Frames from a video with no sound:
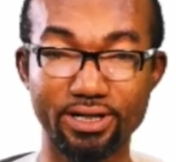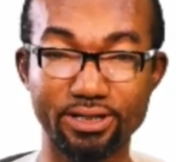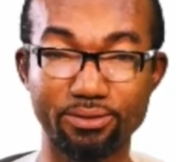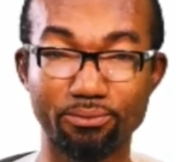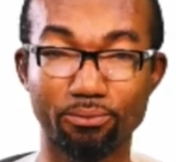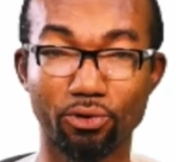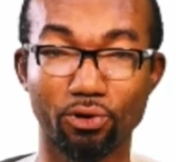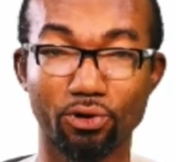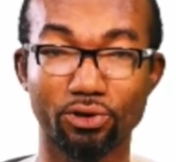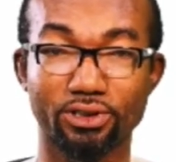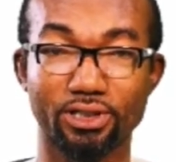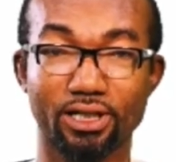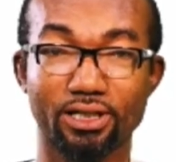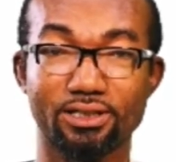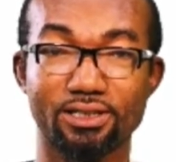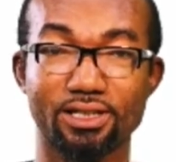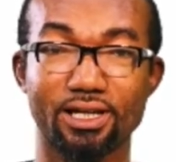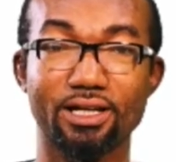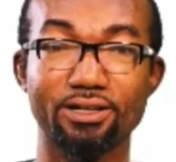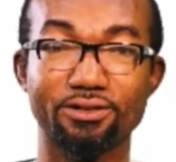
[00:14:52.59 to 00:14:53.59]

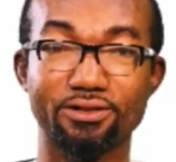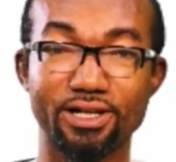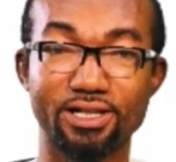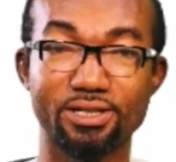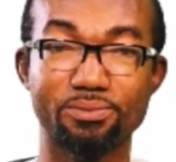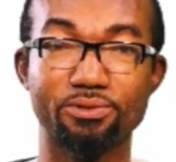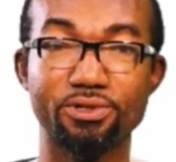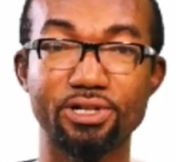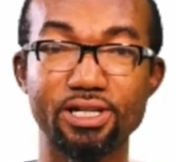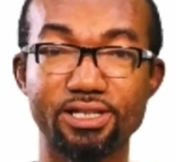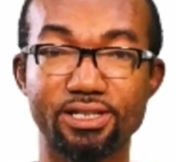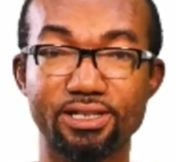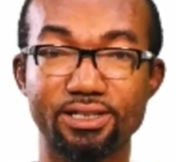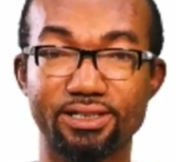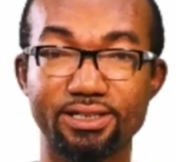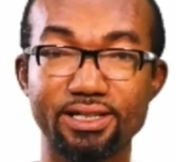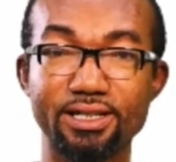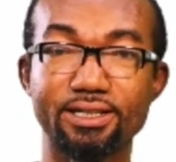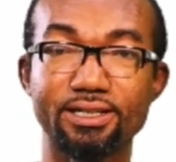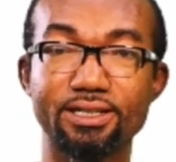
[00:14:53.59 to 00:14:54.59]
important, and respiration,
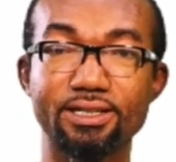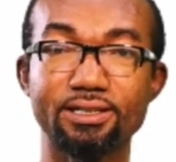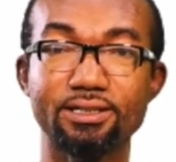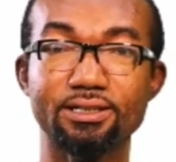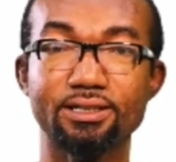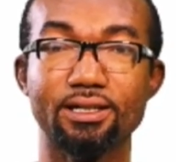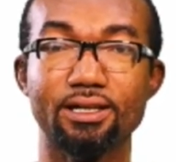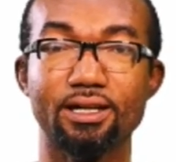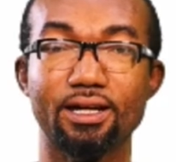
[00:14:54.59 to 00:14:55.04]
taking